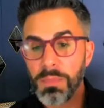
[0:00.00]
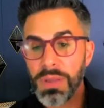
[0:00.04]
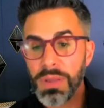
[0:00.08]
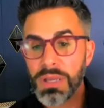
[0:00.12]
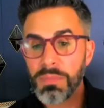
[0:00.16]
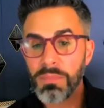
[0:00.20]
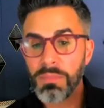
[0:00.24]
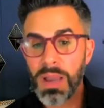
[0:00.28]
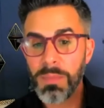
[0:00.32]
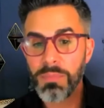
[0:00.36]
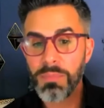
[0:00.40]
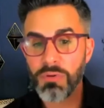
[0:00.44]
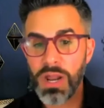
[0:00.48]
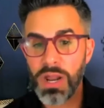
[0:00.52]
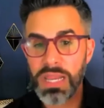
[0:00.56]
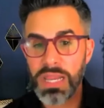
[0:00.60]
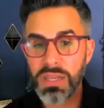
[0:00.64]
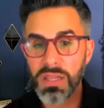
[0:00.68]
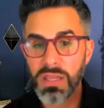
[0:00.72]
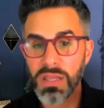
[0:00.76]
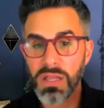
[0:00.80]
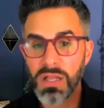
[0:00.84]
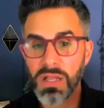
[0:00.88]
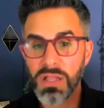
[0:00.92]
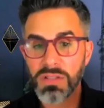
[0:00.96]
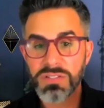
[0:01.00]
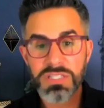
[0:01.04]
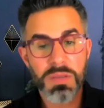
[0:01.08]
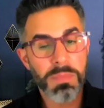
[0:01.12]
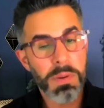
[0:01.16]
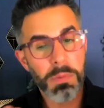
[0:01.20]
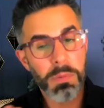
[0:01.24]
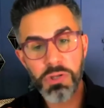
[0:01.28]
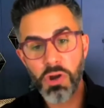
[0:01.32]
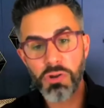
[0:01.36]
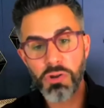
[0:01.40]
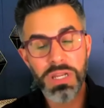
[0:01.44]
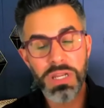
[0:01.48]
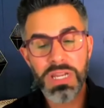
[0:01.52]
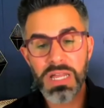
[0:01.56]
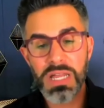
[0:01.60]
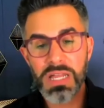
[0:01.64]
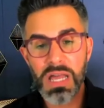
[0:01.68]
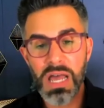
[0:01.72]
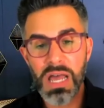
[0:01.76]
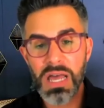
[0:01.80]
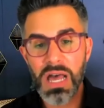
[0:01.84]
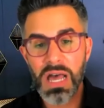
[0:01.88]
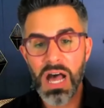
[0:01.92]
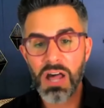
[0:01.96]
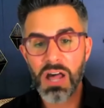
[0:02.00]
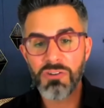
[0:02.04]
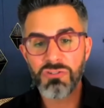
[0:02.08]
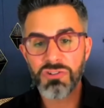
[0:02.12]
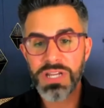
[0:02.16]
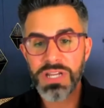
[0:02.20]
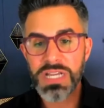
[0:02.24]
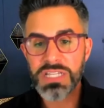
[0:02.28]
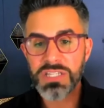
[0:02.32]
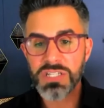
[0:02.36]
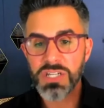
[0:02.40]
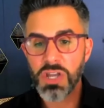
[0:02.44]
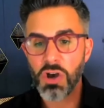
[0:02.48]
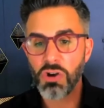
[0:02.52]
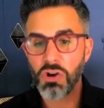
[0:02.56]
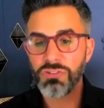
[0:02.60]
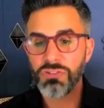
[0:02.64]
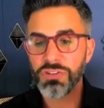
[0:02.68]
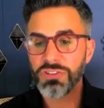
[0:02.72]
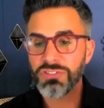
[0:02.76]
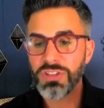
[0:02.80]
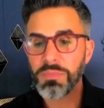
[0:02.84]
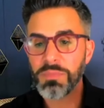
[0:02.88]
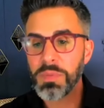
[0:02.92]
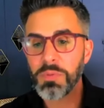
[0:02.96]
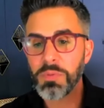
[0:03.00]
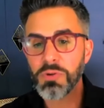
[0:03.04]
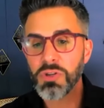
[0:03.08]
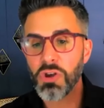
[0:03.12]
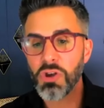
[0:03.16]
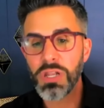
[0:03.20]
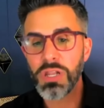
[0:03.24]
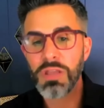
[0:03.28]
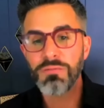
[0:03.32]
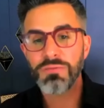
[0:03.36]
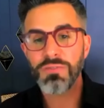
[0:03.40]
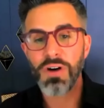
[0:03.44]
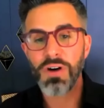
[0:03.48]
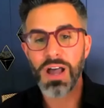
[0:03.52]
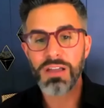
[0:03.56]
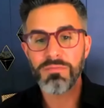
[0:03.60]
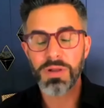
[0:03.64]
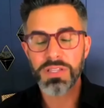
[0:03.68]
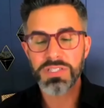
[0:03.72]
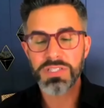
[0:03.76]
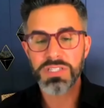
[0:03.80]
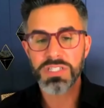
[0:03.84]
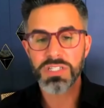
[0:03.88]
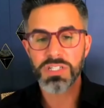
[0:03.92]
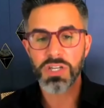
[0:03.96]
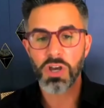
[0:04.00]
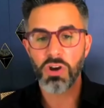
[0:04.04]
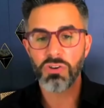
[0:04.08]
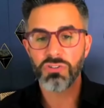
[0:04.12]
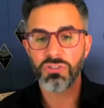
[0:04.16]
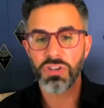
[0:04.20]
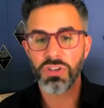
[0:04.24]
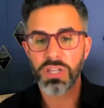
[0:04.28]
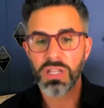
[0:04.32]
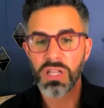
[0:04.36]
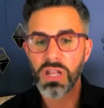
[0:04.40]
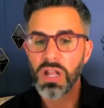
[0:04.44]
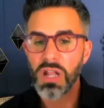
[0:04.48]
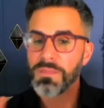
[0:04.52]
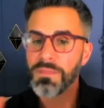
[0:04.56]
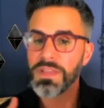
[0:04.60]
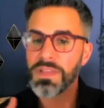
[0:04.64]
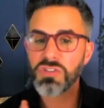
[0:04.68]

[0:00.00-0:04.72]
Pick my brain. Some people don't need 100 days of coaching. Some people don't need 5 months of coaching.